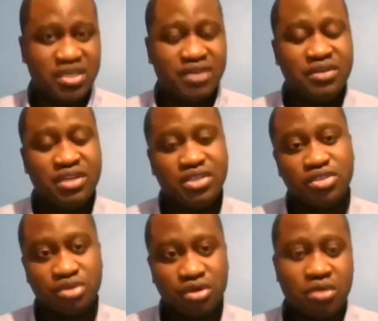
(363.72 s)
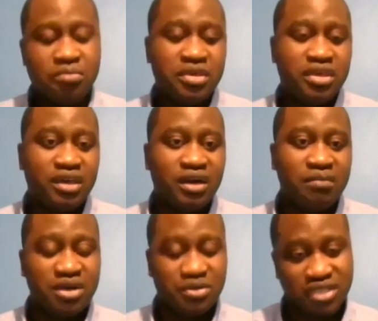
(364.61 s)
that really struck me
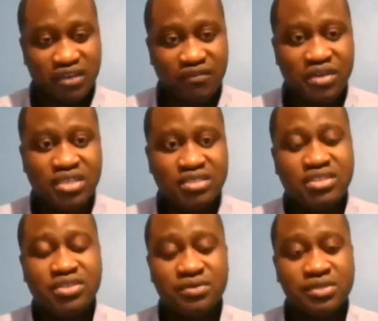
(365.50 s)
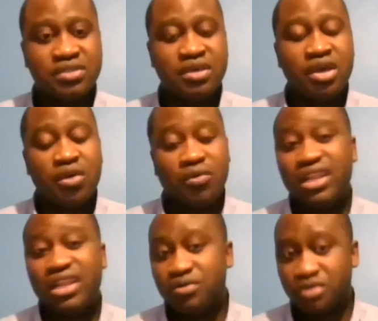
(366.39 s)
about FASD was,
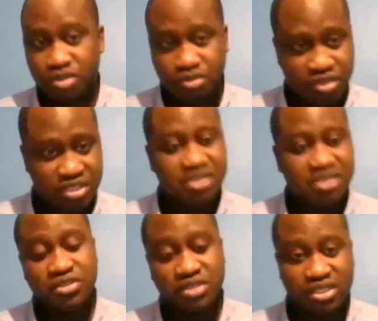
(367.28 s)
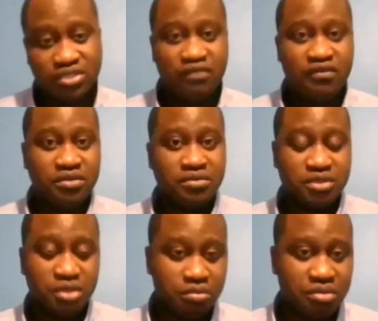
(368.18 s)
while I was reading in search of a
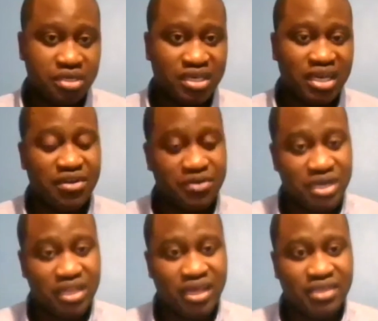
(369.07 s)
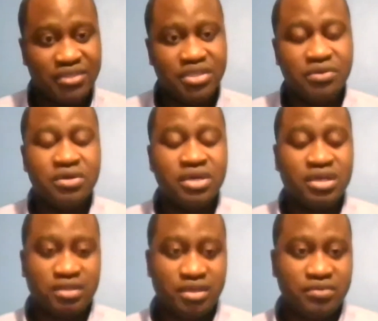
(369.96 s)
topic, I realized
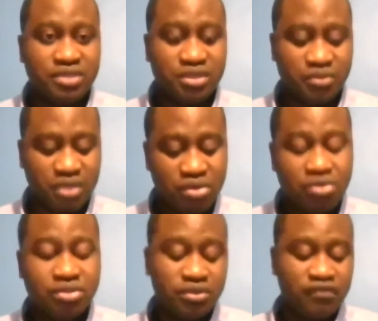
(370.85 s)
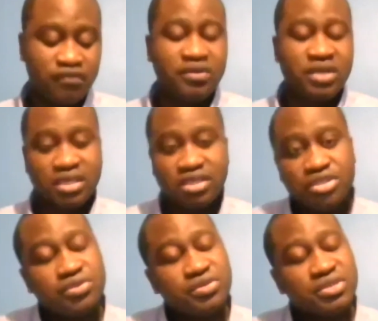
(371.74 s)
there were loads of
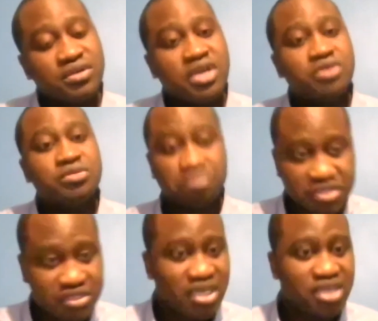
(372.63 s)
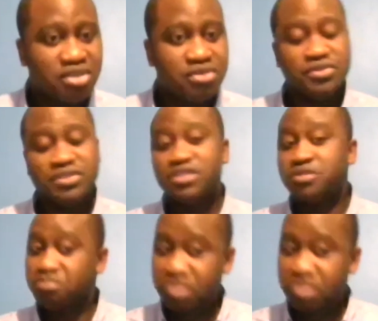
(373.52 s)
issues around misdiagnosis,